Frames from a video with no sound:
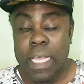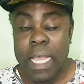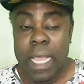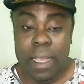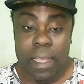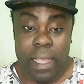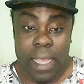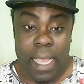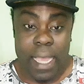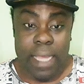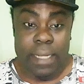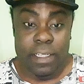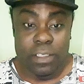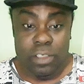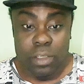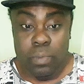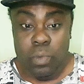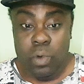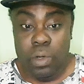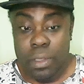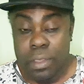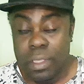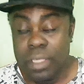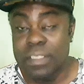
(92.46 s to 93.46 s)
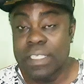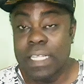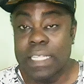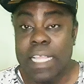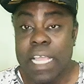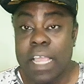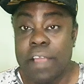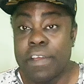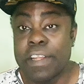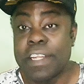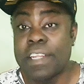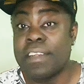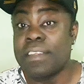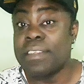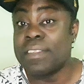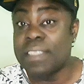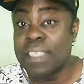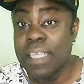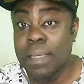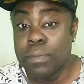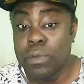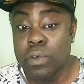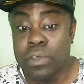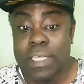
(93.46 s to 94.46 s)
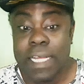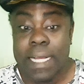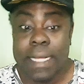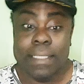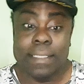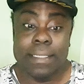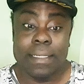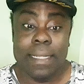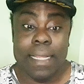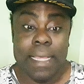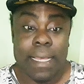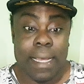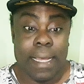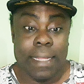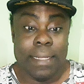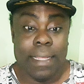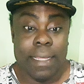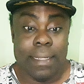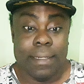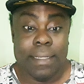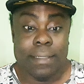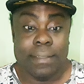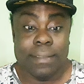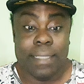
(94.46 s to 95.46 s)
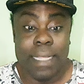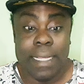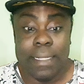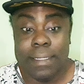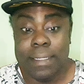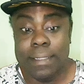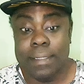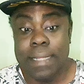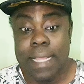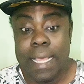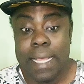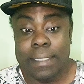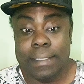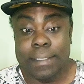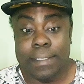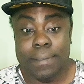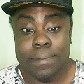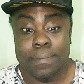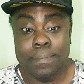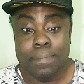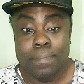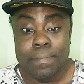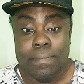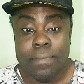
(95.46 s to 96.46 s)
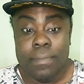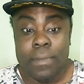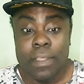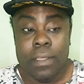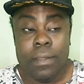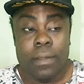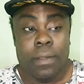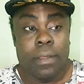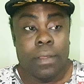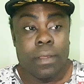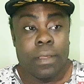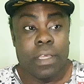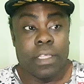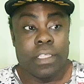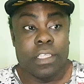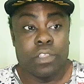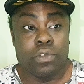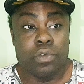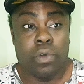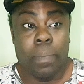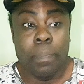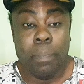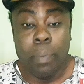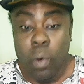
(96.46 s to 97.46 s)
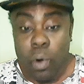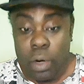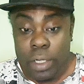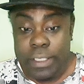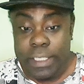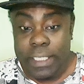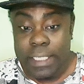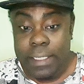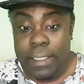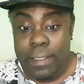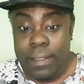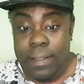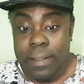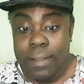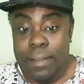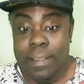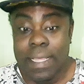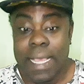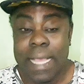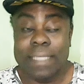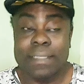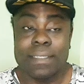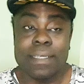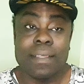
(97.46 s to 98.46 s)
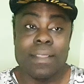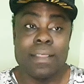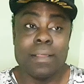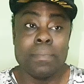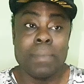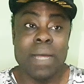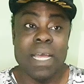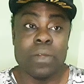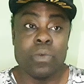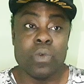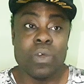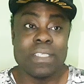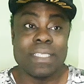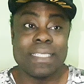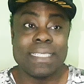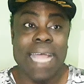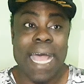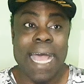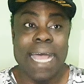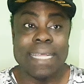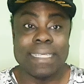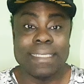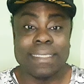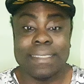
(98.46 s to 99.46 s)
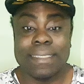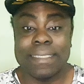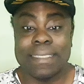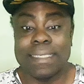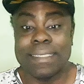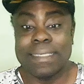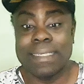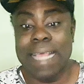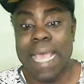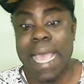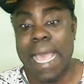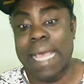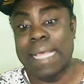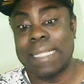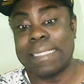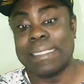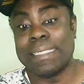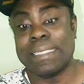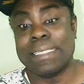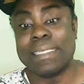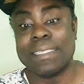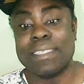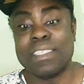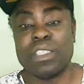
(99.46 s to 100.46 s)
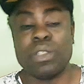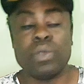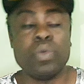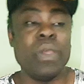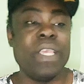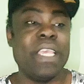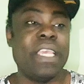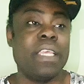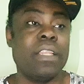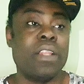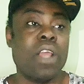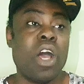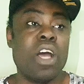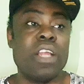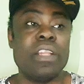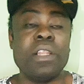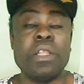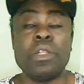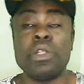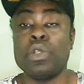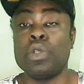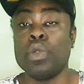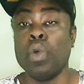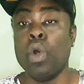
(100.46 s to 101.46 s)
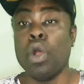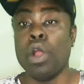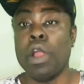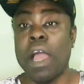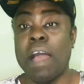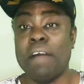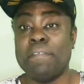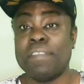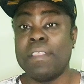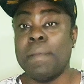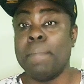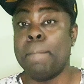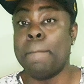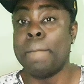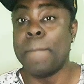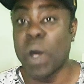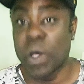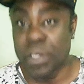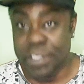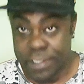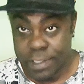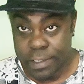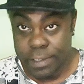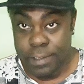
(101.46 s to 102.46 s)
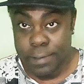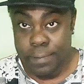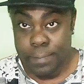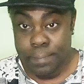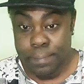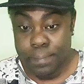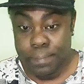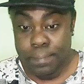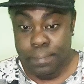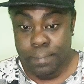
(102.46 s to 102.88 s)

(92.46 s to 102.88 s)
According to more things that I read in the same news article, I got the understanding that it is reported that the man was dancing and swinging on the door of the bus